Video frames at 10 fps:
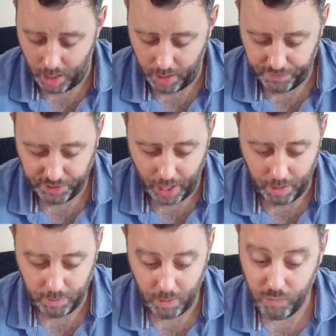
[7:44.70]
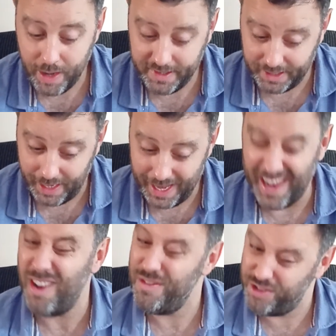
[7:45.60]
I've shown recently,
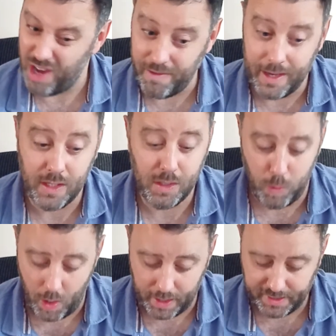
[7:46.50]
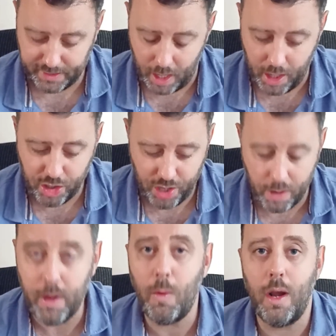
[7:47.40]
and I've shown it twice. I
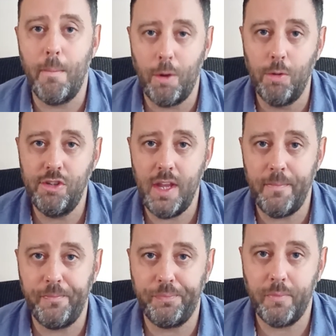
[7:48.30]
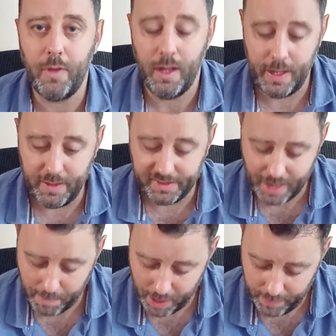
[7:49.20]
showed it when I bought it in the
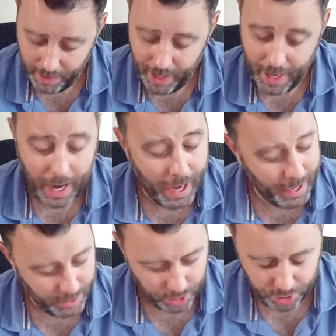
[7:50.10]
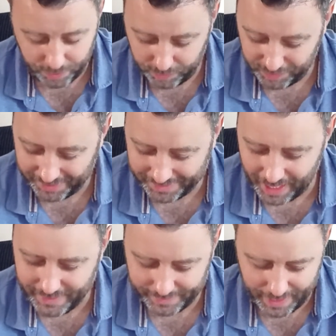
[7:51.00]
summer, and I
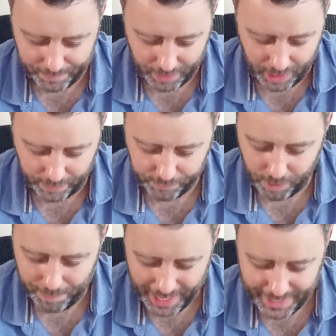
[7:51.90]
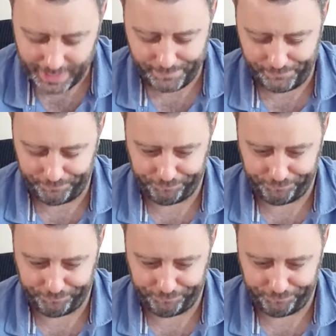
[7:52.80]
discussed it after I played it.